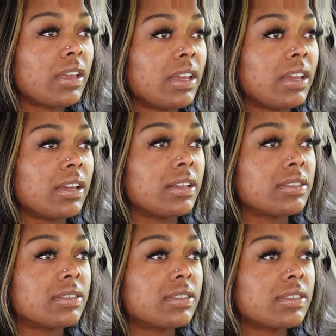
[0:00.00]

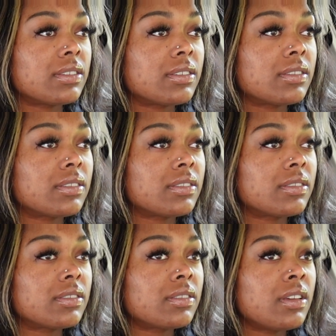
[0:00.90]
And
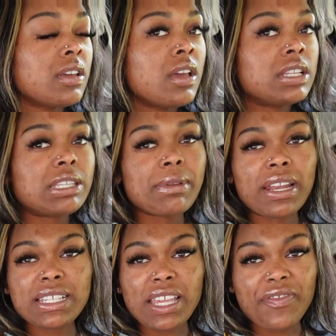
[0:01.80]
to be
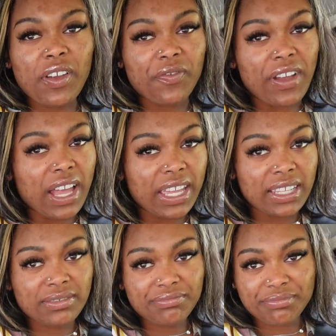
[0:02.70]
honest, I felt
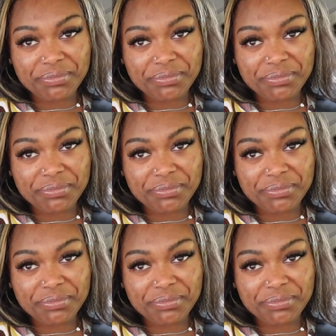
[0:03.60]
fine.